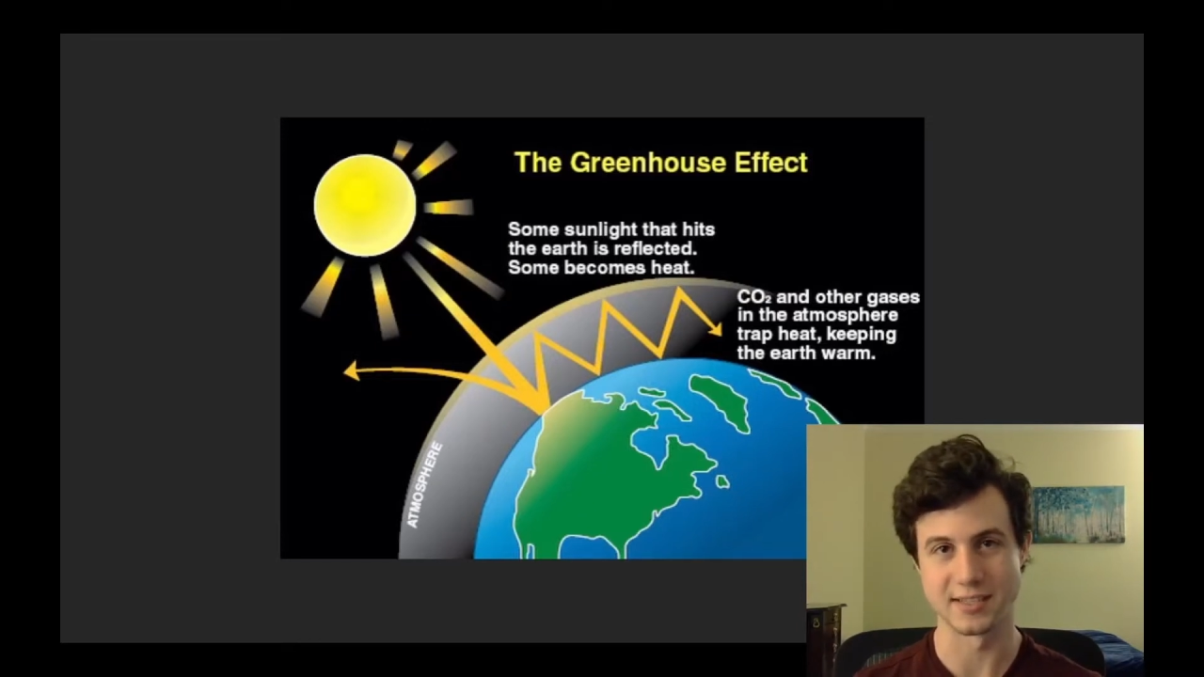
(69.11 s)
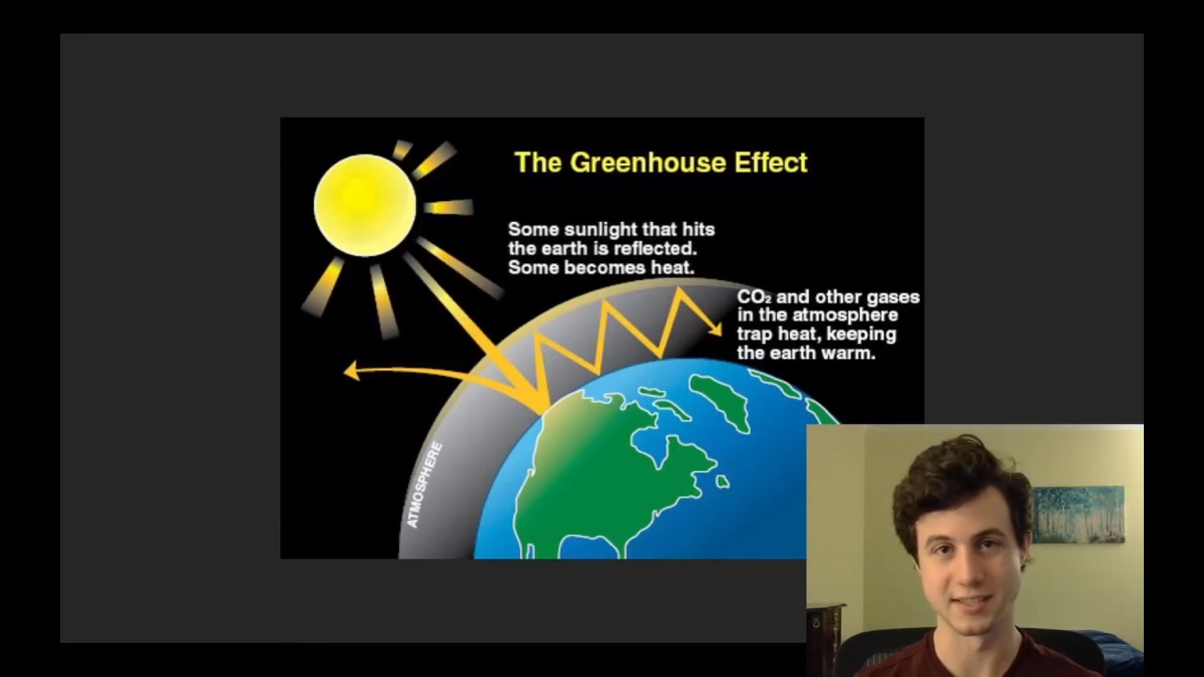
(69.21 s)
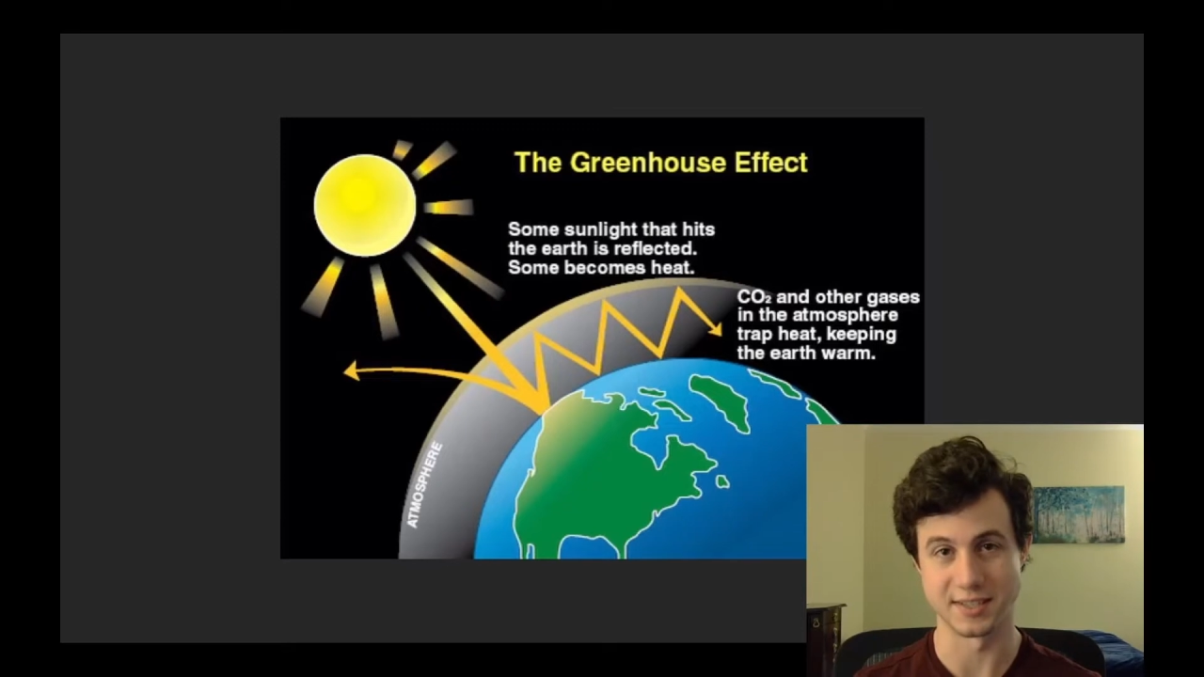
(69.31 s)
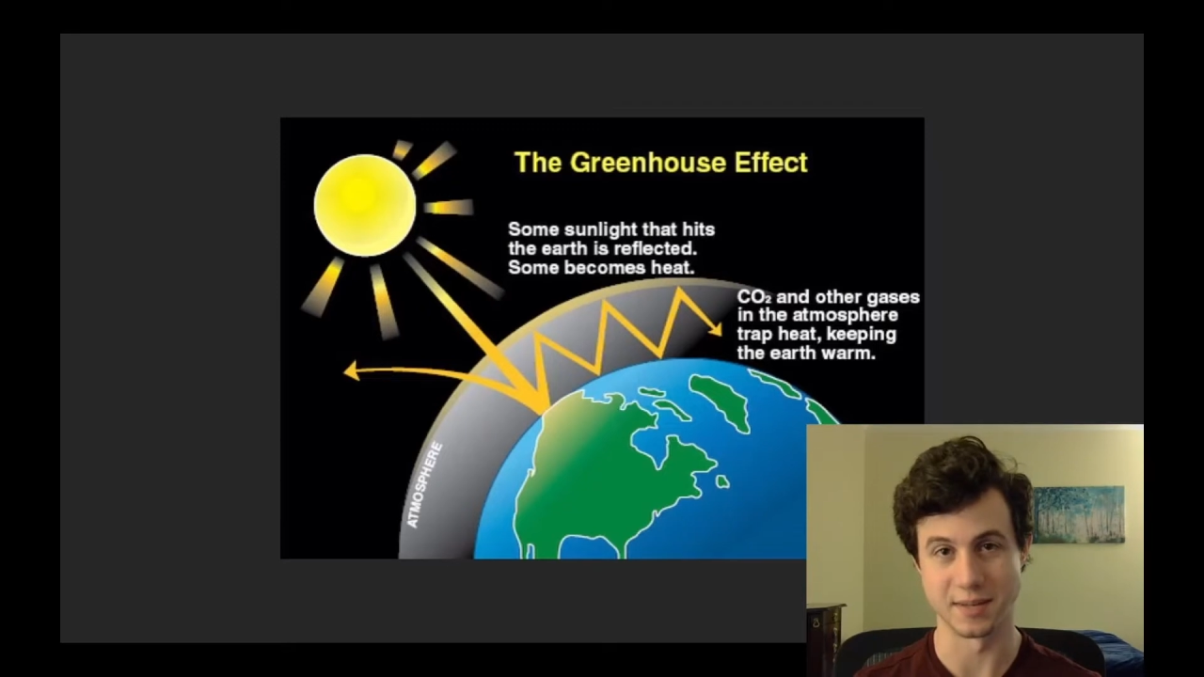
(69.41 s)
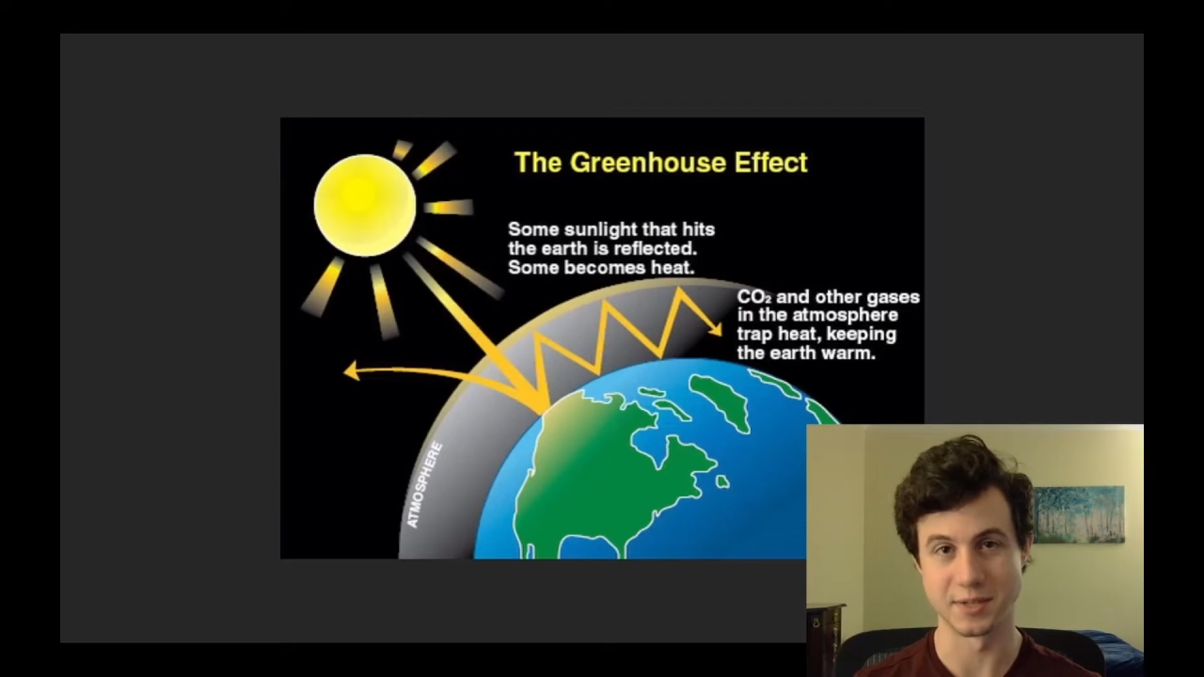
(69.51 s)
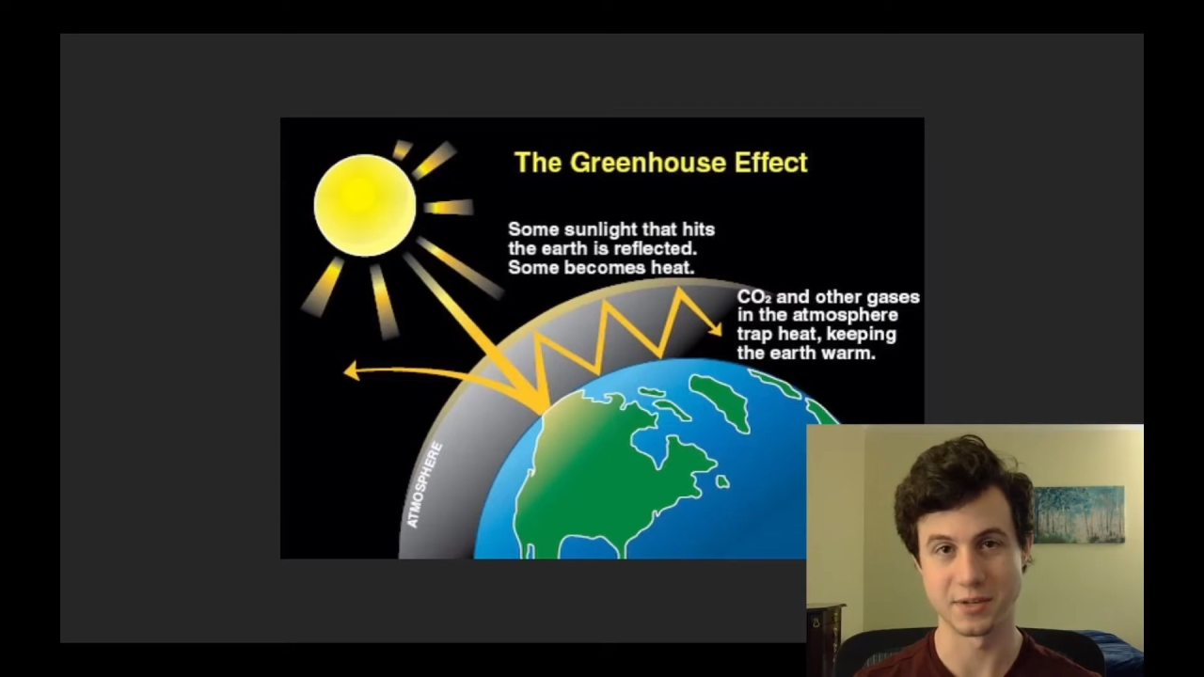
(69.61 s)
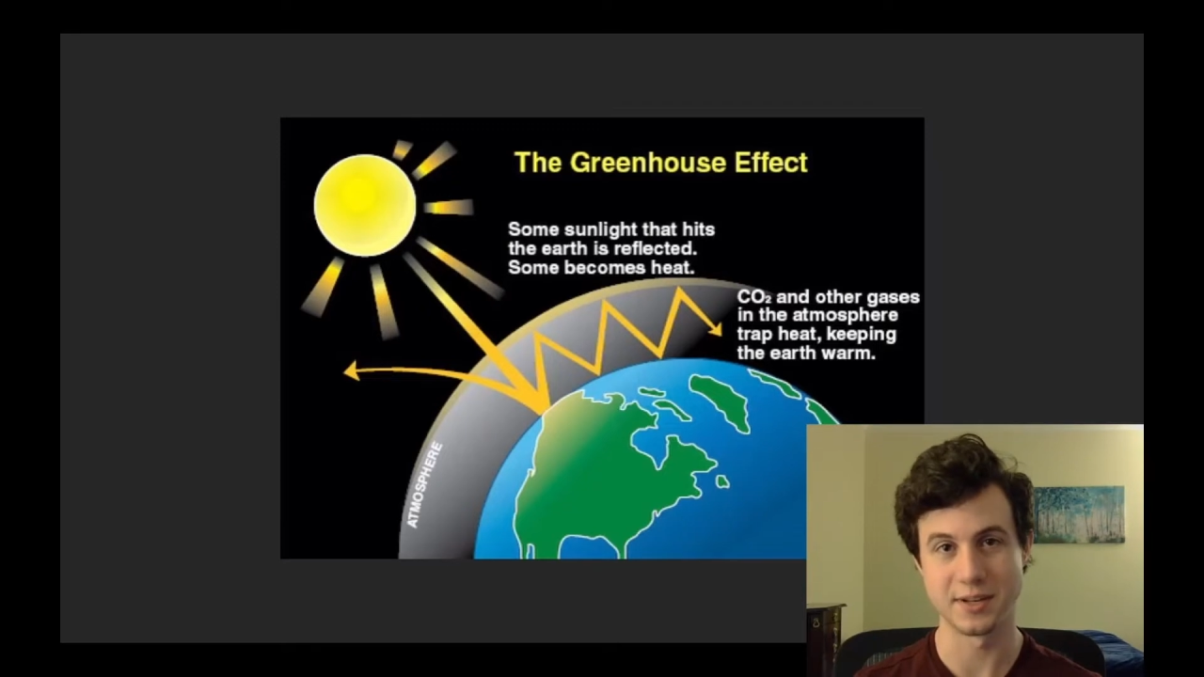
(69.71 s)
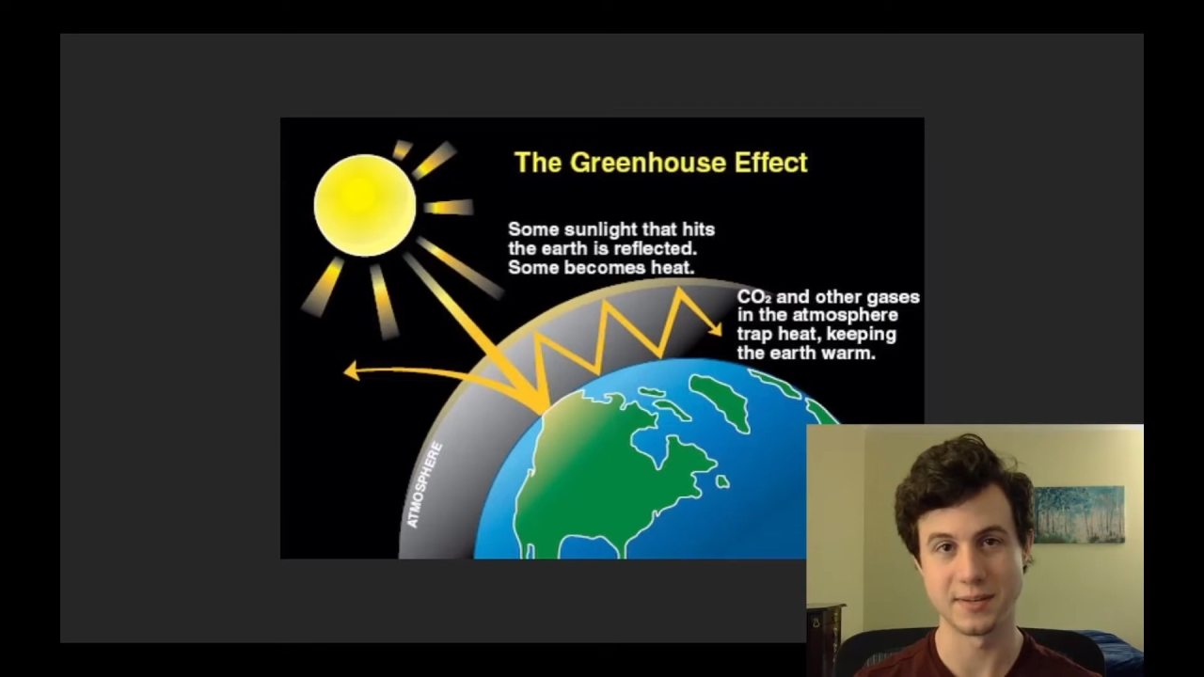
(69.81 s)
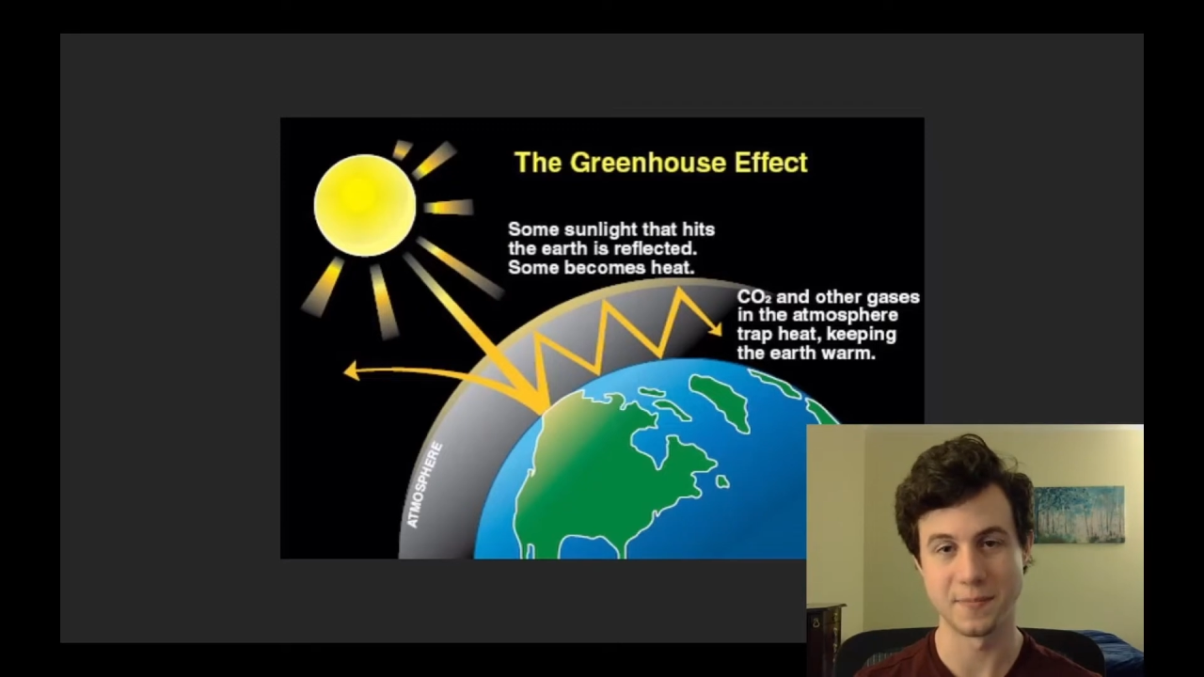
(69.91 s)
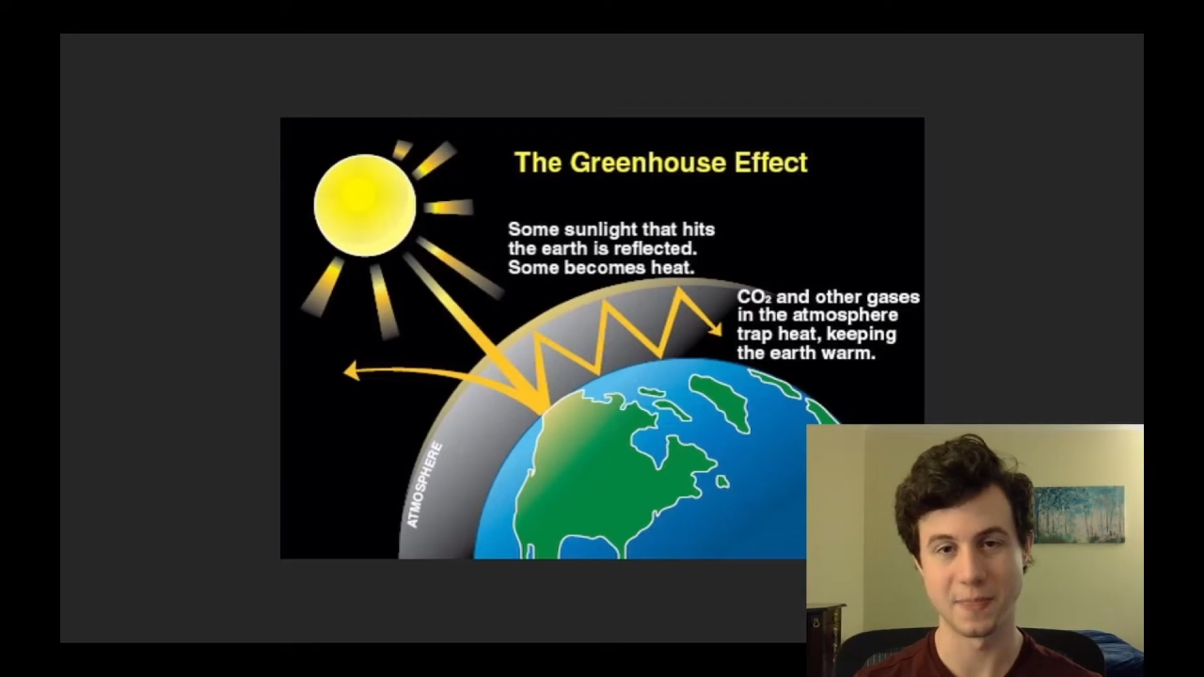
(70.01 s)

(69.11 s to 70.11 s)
to some degree.